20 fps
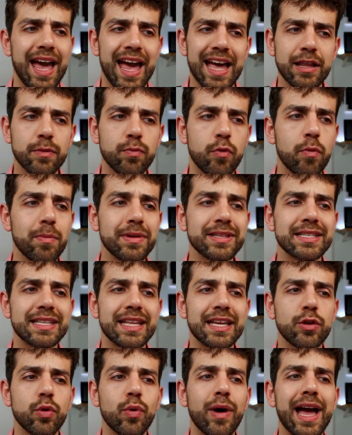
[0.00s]
At the moment,
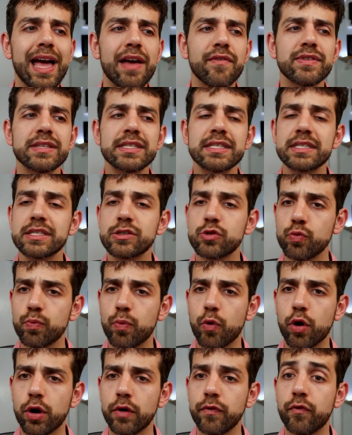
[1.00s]
they don't have
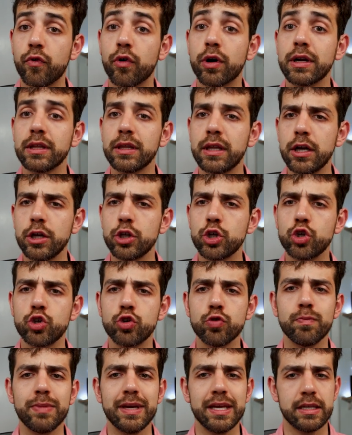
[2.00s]
support for
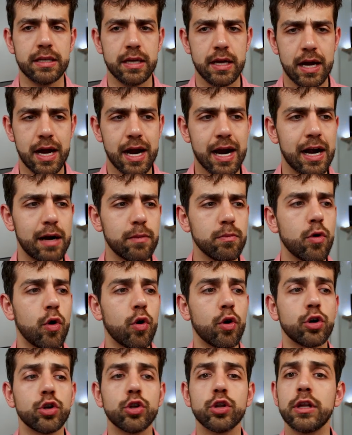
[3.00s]
32-bit ARM
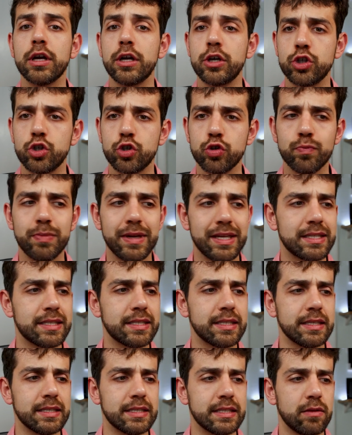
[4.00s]
or 32-bit
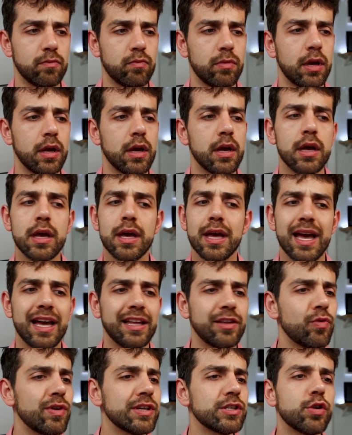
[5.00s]
system.
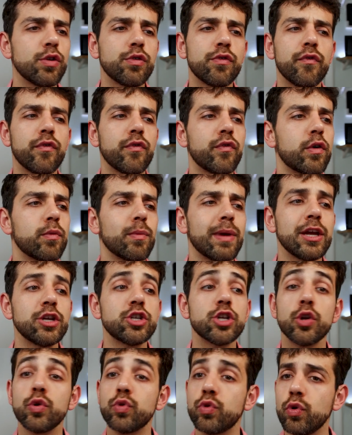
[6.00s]
And the rest of the
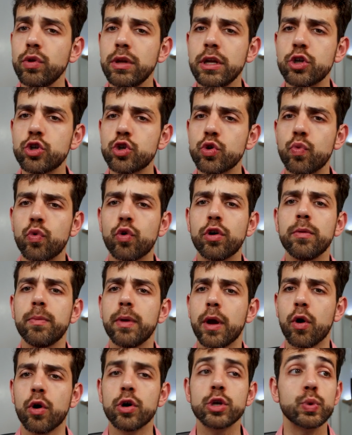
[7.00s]
information, you don't need to worry
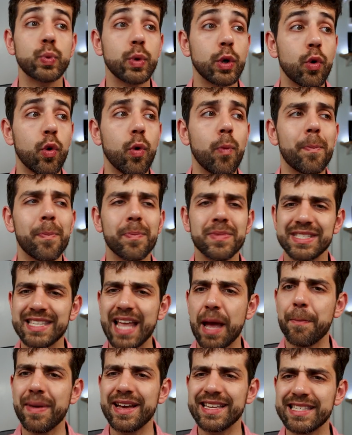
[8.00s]
because we go
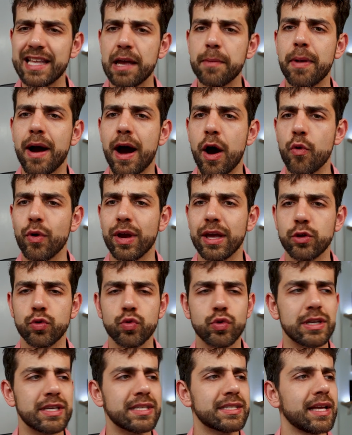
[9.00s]
step by step how you can
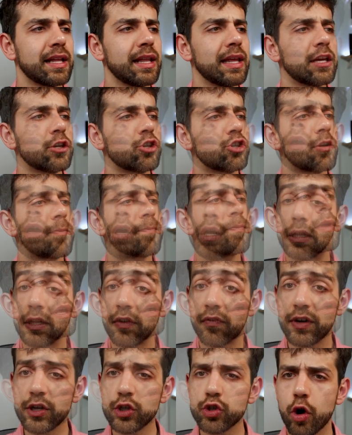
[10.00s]
do the installation.
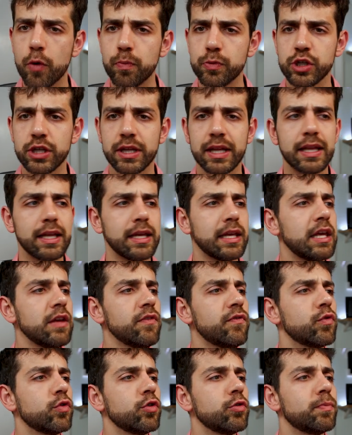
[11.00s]
The first option that they
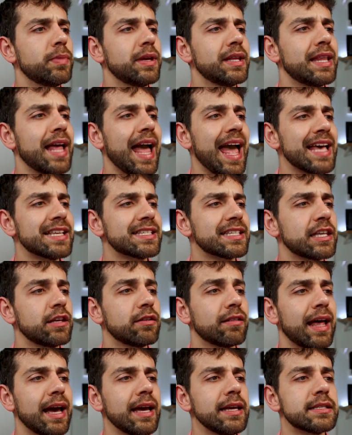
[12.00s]
give will be the
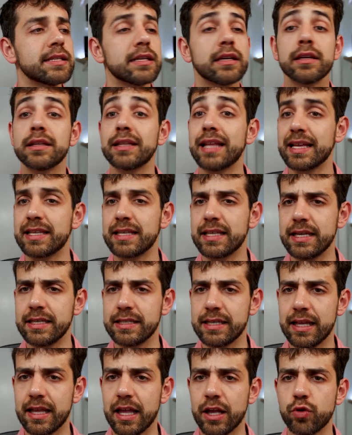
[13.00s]
SQLite that they
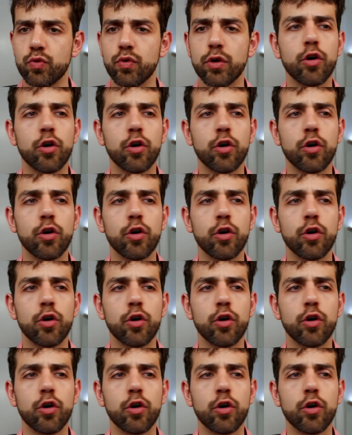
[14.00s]
say that